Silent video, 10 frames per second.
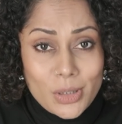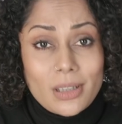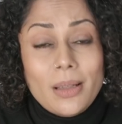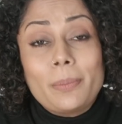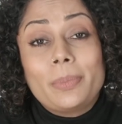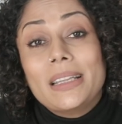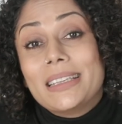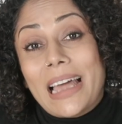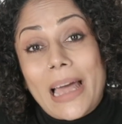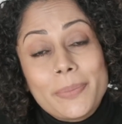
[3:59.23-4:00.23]
the complete
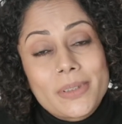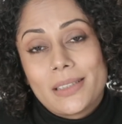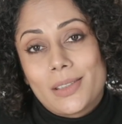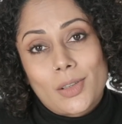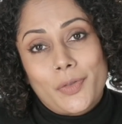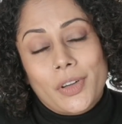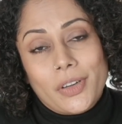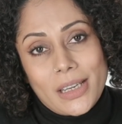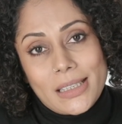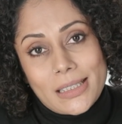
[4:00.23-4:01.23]
absence of a
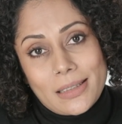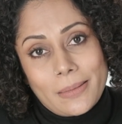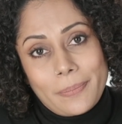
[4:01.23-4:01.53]
crease.